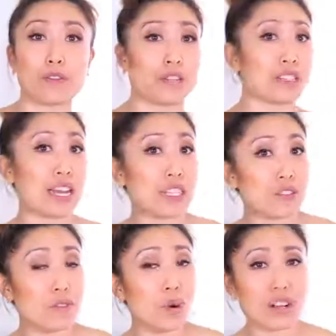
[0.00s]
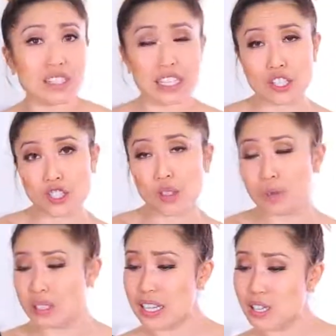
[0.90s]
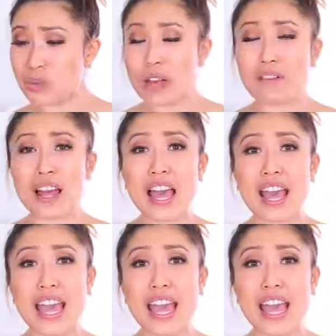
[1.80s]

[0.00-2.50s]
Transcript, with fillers: for a size four, a size two, a size 12?